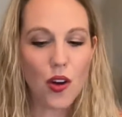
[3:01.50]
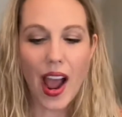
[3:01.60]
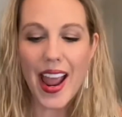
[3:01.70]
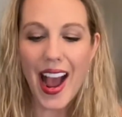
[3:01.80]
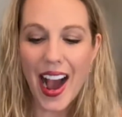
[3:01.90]

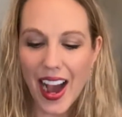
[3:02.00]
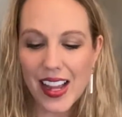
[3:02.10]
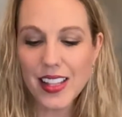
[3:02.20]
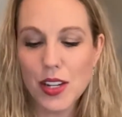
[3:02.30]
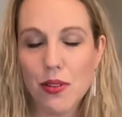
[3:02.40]
I
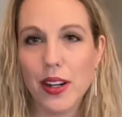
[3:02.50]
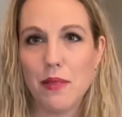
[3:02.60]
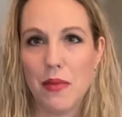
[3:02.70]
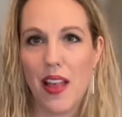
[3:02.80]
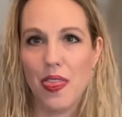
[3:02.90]
highly
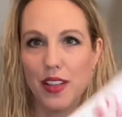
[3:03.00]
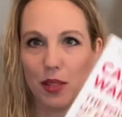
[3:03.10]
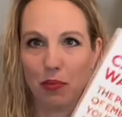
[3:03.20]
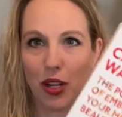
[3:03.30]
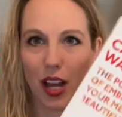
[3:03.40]
recommend this
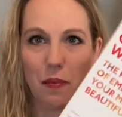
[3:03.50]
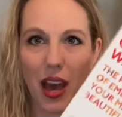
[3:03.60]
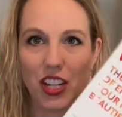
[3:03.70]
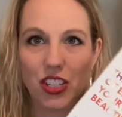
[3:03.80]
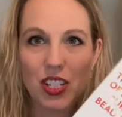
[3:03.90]
book. I'm
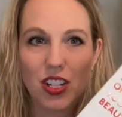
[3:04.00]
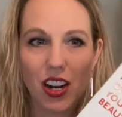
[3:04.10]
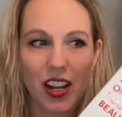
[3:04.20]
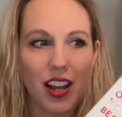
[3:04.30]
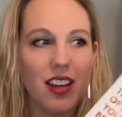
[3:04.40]
actually
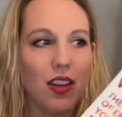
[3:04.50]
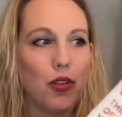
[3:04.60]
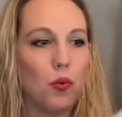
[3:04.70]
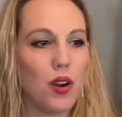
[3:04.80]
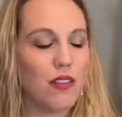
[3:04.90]
starting another
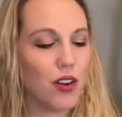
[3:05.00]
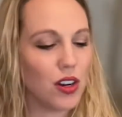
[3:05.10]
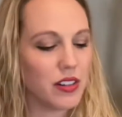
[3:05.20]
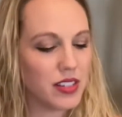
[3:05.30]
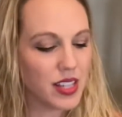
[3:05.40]
one of
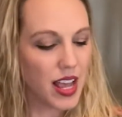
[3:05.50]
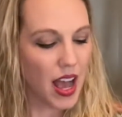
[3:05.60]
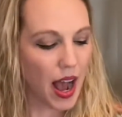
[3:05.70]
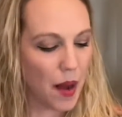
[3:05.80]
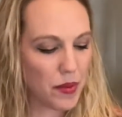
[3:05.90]
hers.
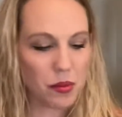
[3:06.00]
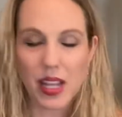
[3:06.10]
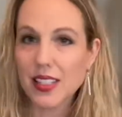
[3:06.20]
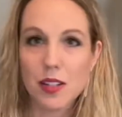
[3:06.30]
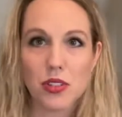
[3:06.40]
I'm
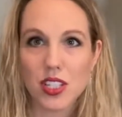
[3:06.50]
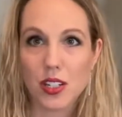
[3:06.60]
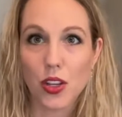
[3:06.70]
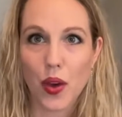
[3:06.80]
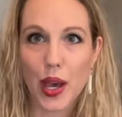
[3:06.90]
guessing I'm just going
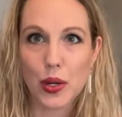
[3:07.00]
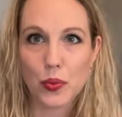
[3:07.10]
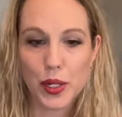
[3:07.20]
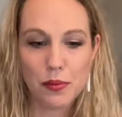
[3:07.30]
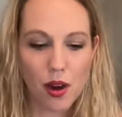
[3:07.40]
to go ahead and
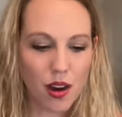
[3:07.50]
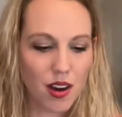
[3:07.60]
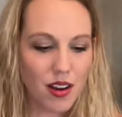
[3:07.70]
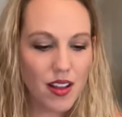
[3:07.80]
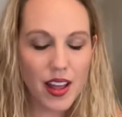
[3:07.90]
read them all.